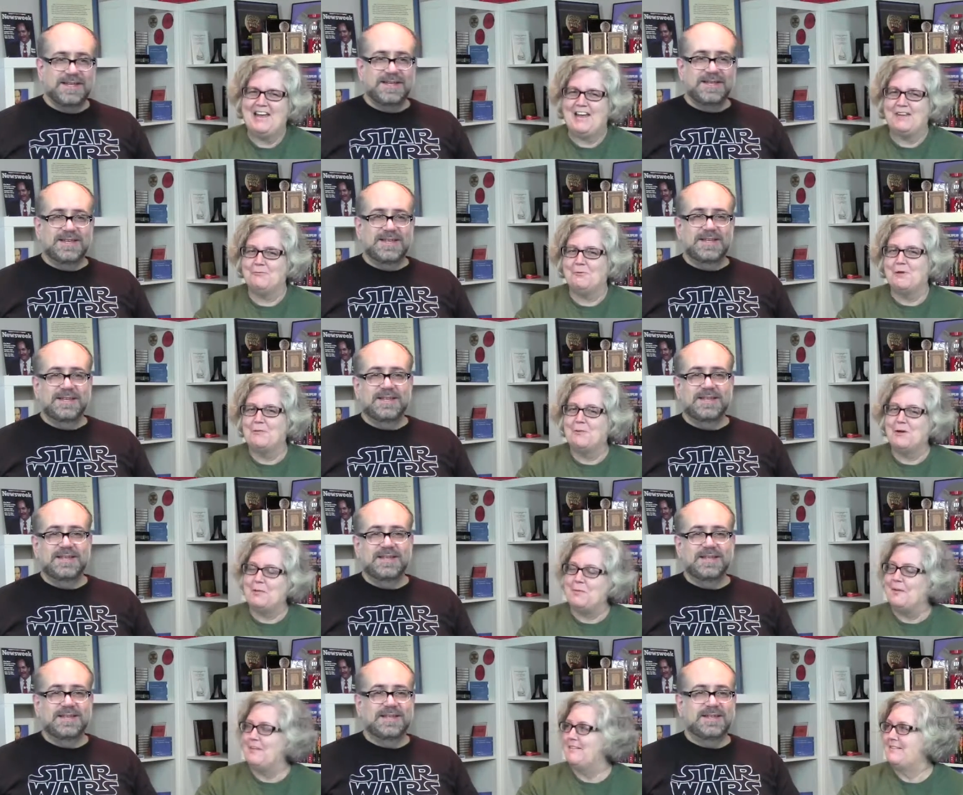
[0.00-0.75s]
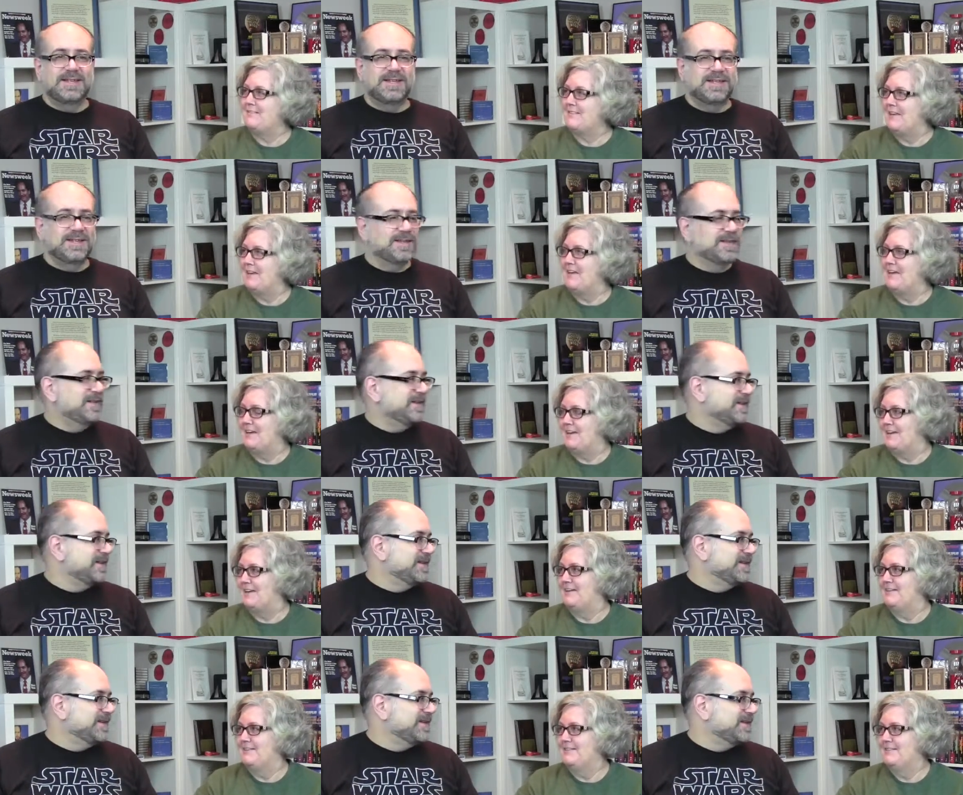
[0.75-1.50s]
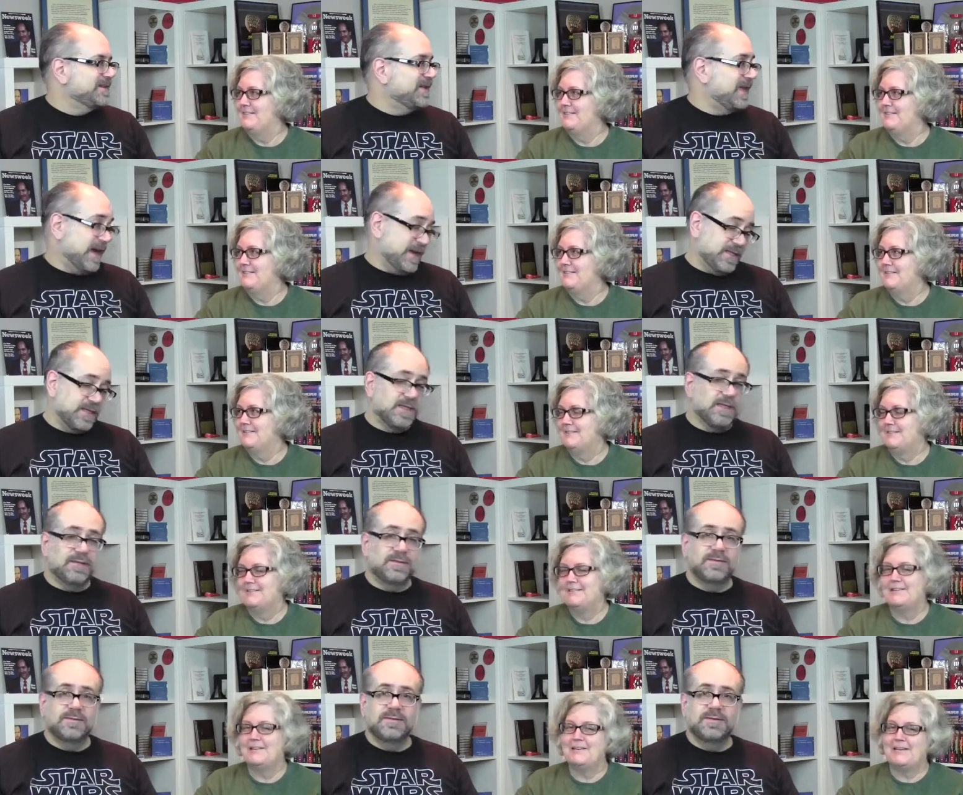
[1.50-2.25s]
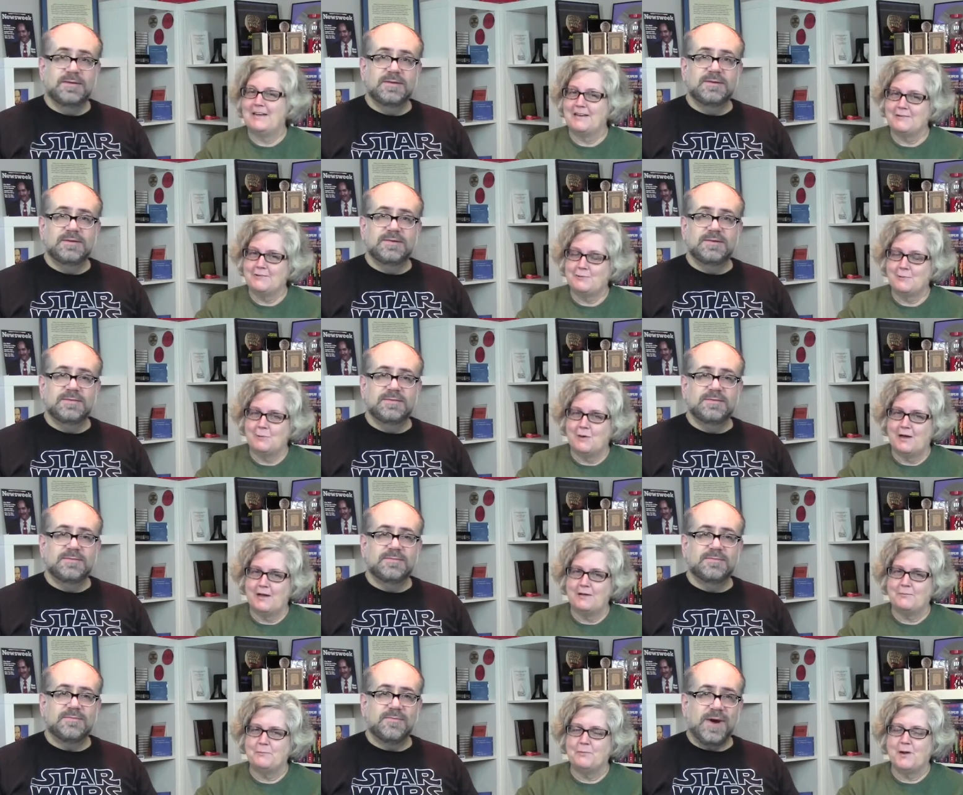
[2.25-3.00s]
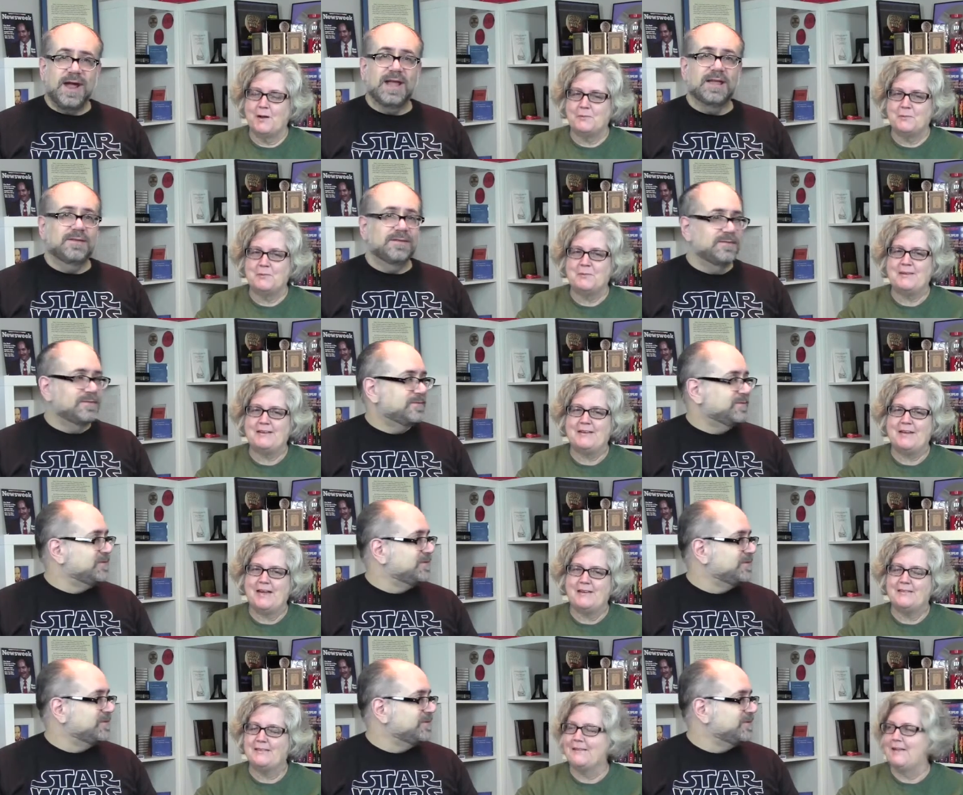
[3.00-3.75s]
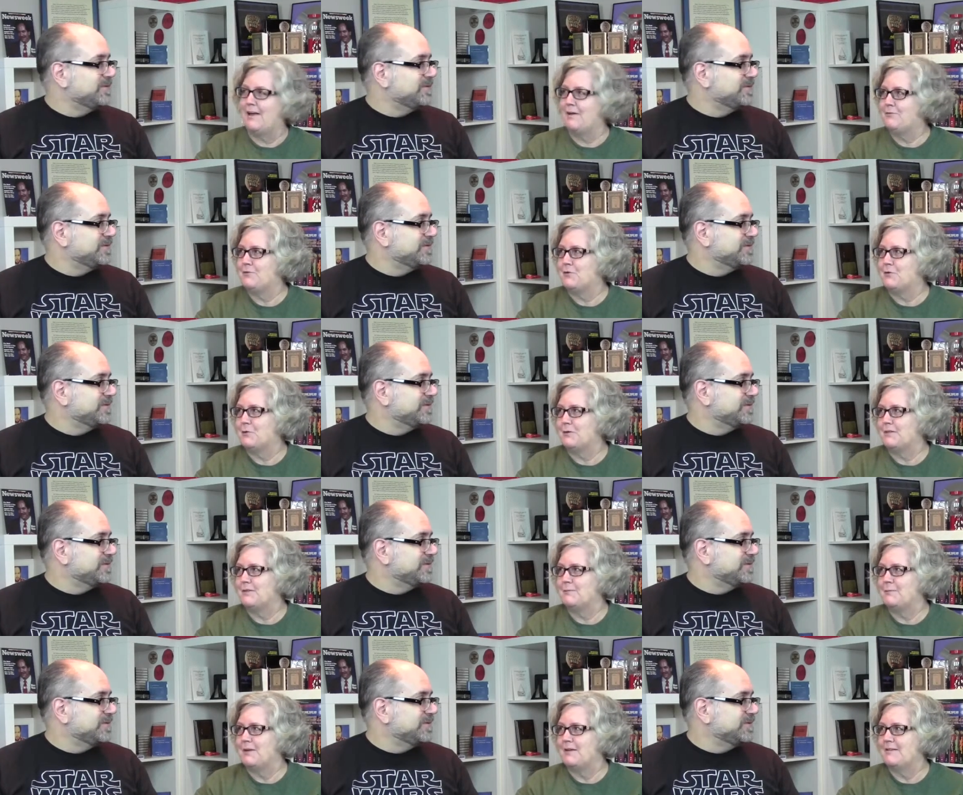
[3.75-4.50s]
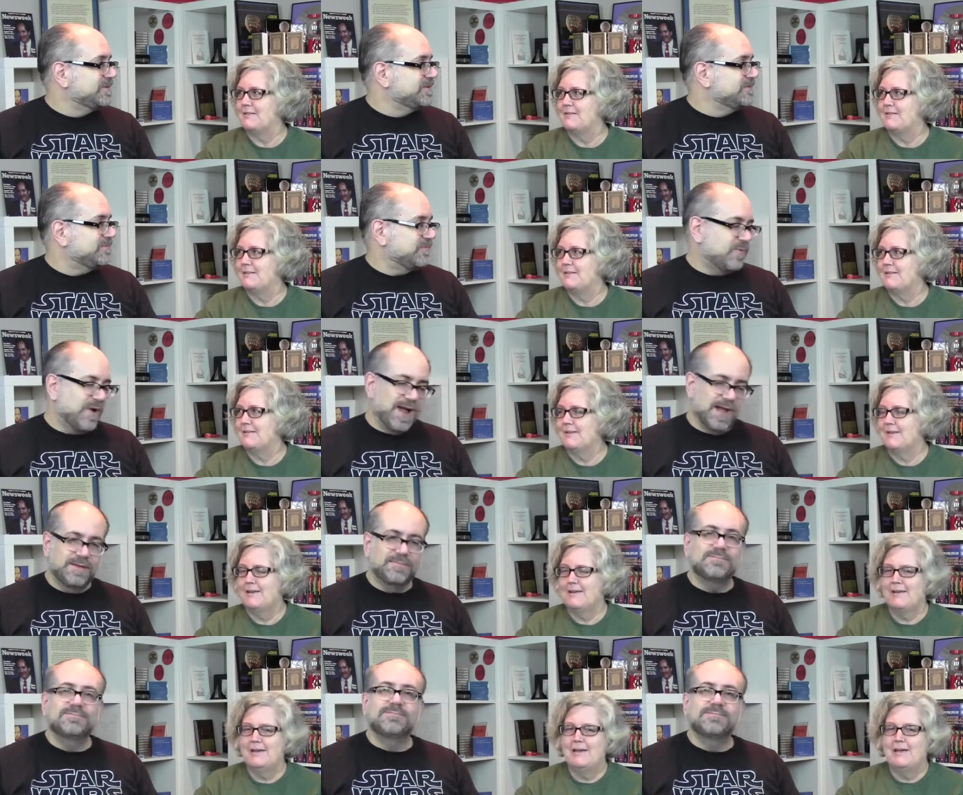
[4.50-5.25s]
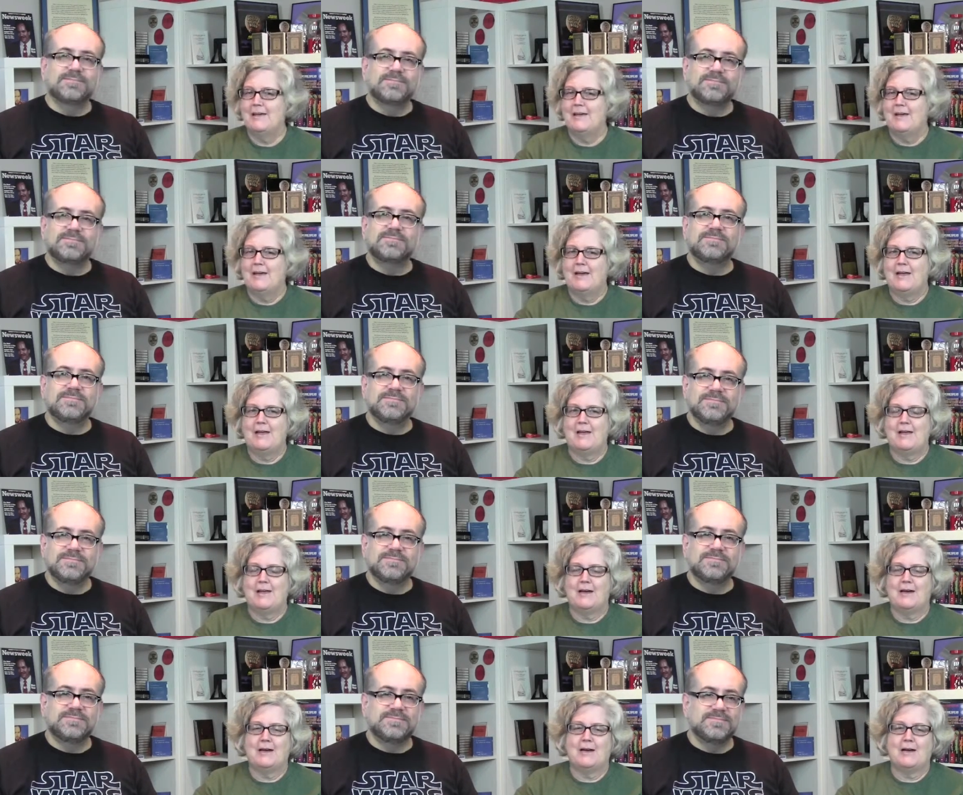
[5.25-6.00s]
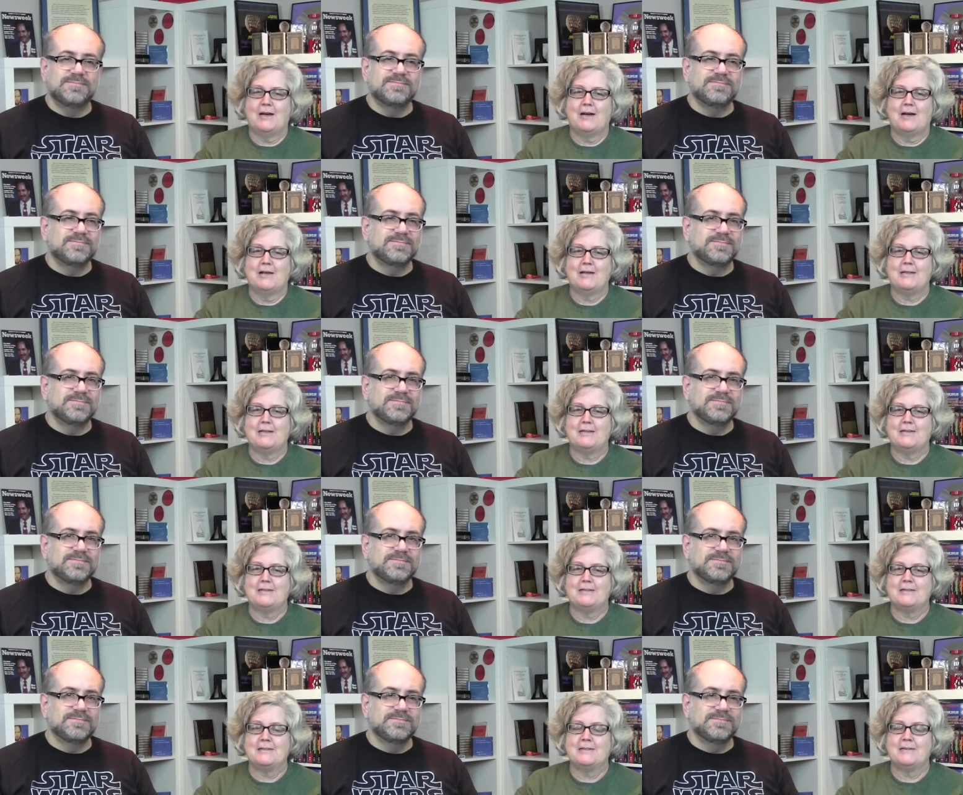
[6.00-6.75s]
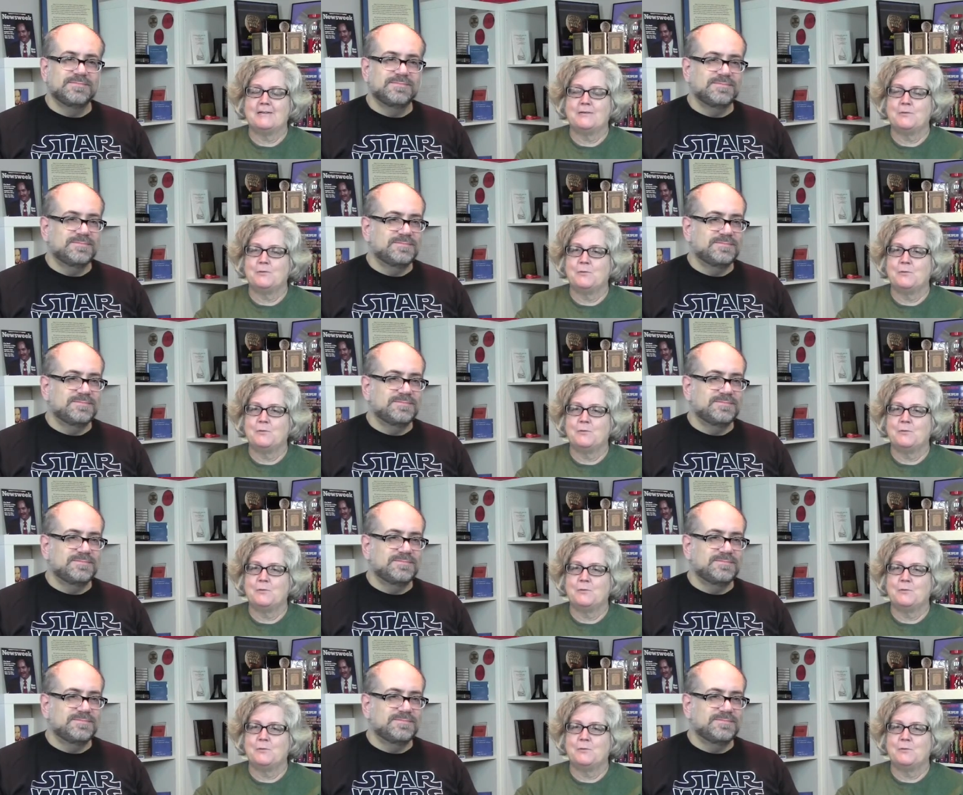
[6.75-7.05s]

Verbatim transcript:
Speaker 1: and we will be seeing yes the next one probably right. not till after christmas right uh, and